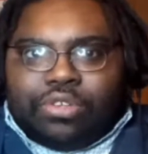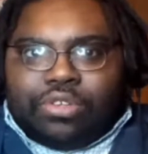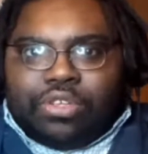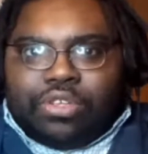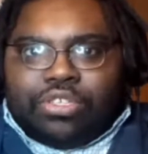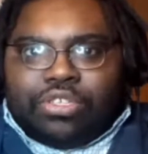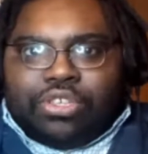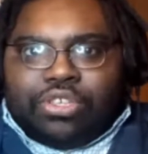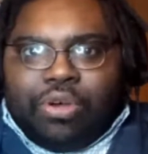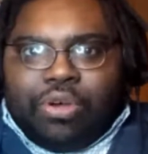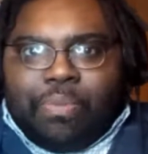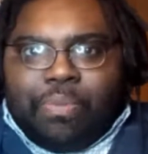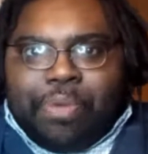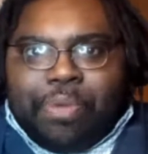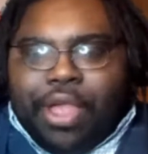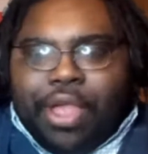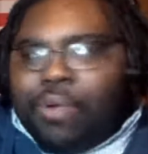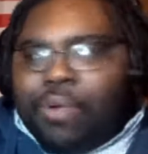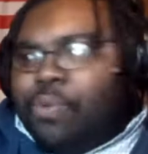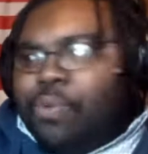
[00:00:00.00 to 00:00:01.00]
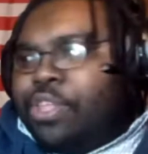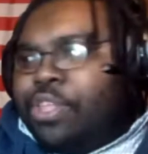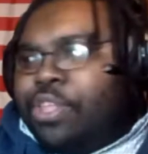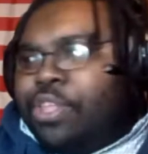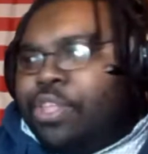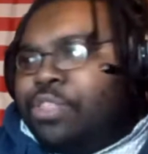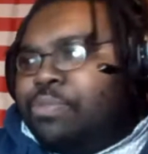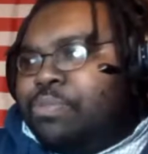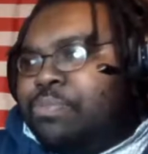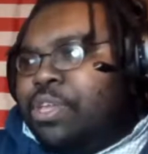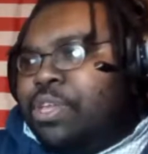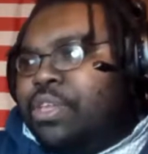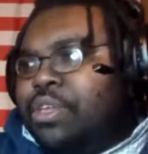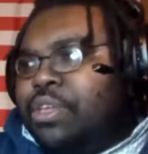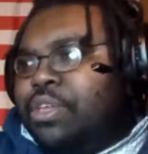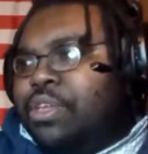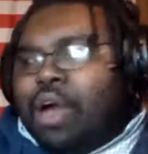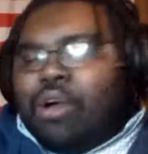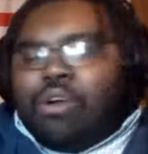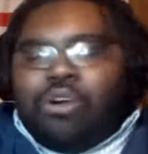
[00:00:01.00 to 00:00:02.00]
So bear with me.
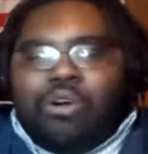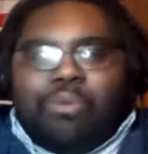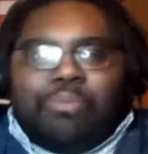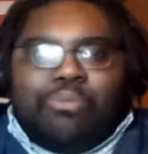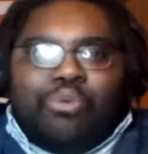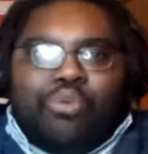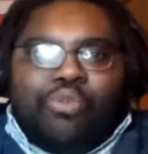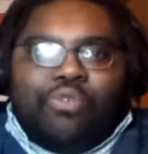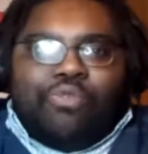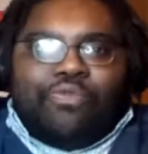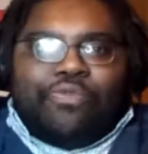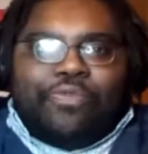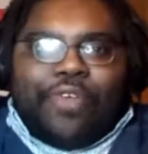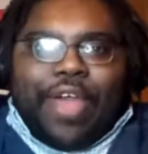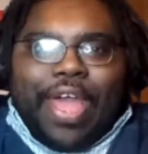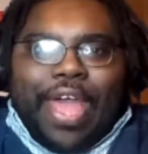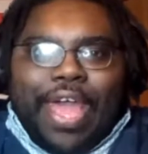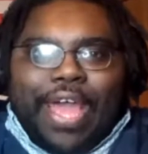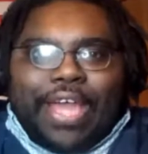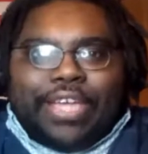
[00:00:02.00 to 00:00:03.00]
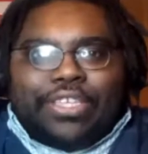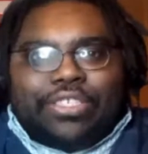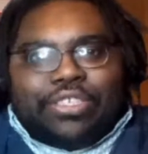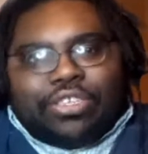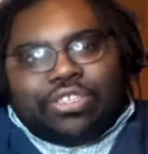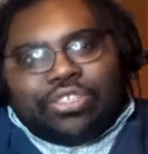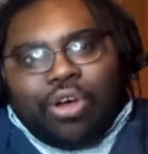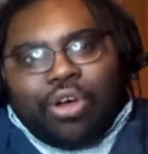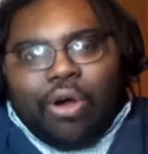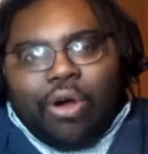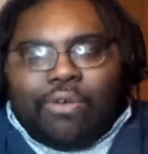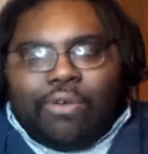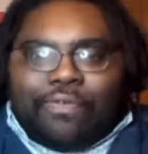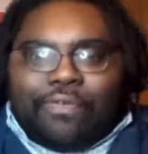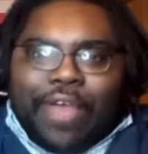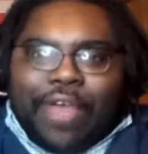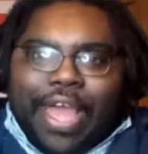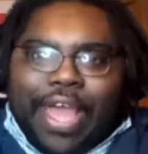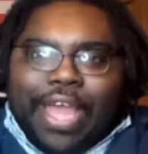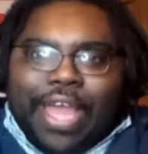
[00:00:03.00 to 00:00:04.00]
I'm going to move fast, talk
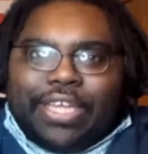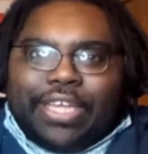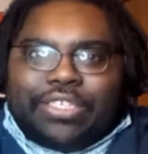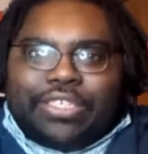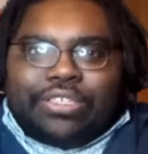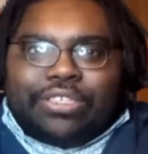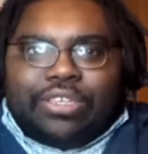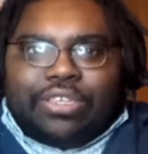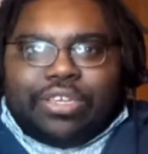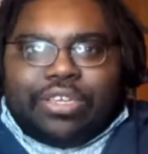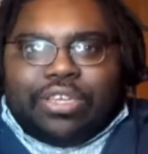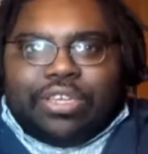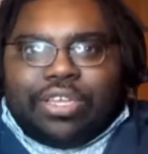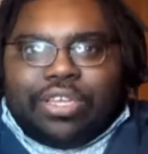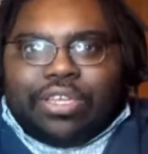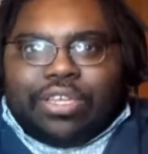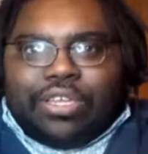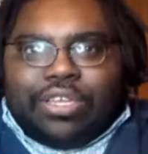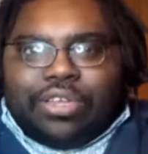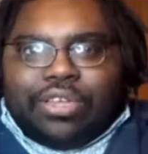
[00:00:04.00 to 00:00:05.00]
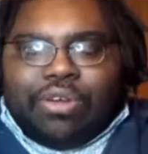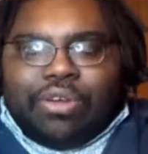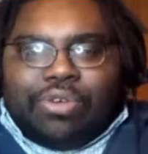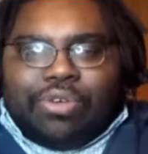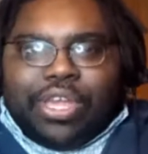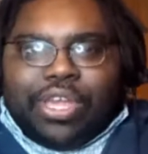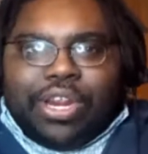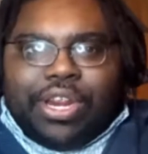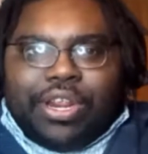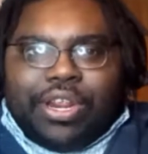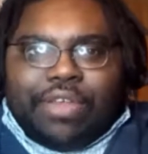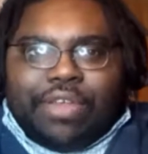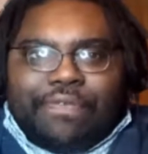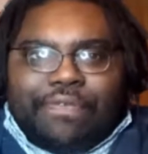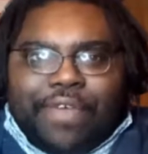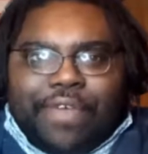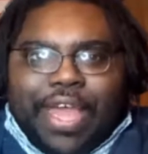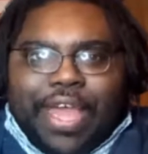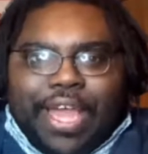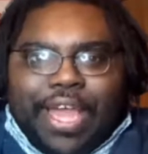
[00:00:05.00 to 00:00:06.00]
fast, you know, get it in
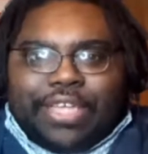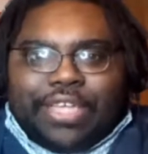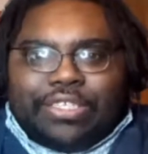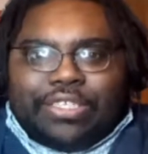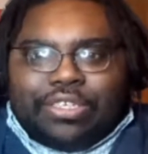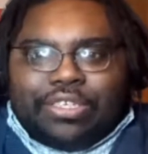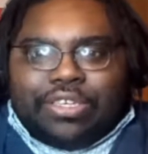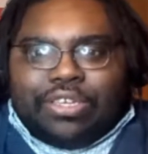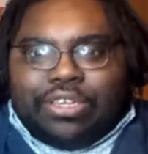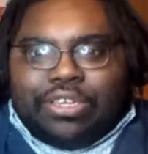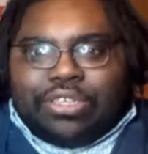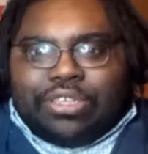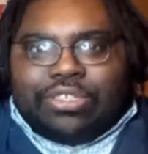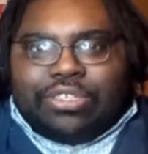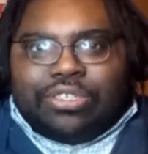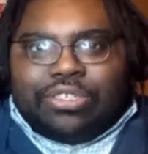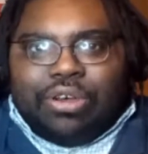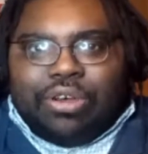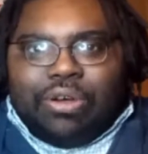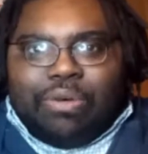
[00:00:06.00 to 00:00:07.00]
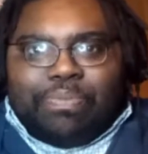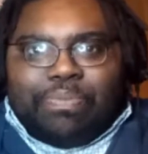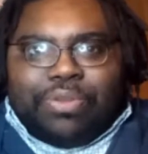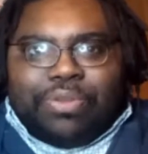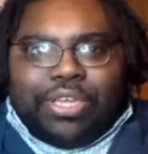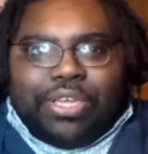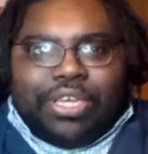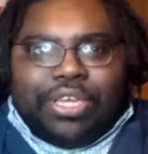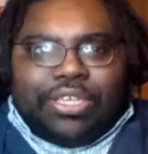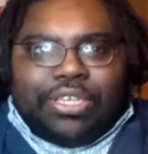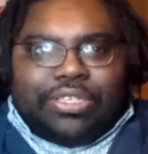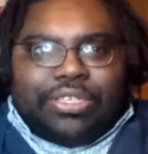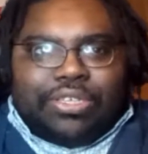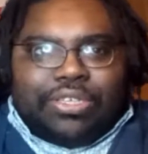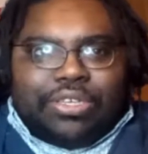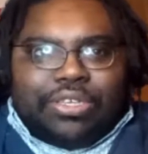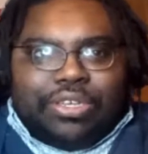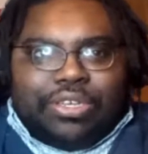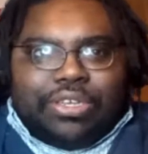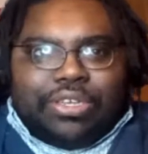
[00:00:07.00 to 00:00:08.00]
fast. So please
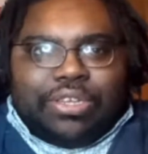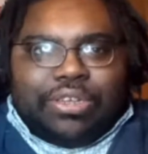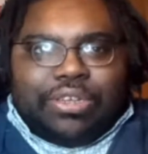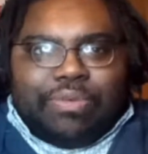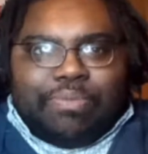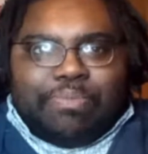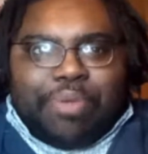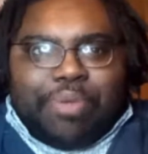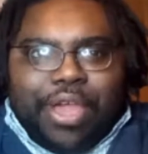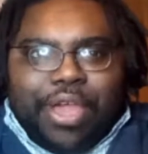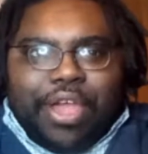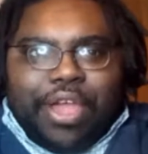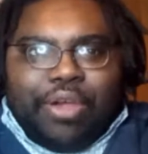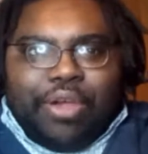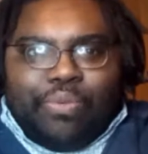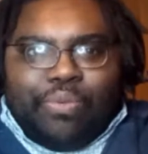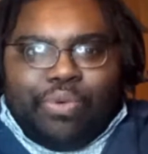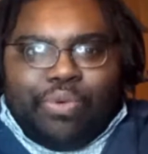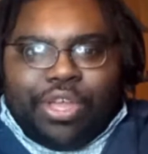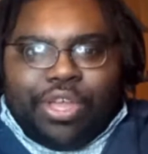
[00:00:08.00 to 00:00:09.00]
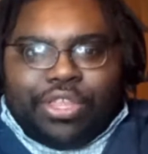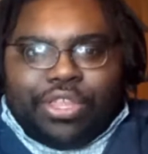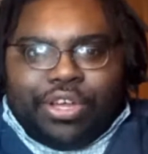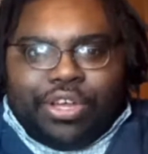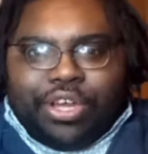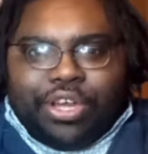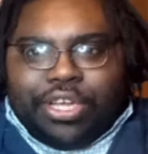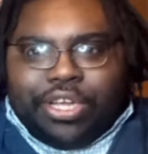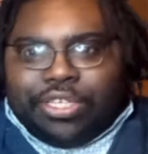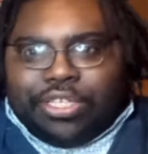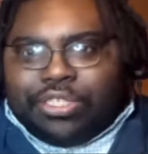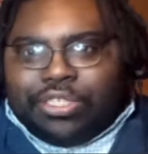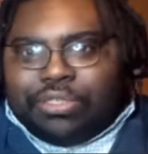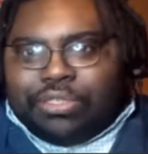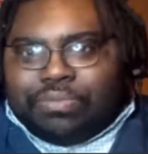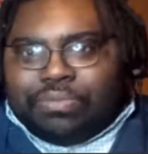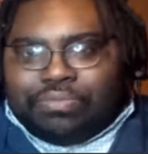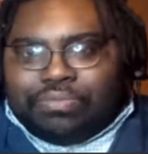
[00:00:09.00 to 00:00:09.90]
bear with us.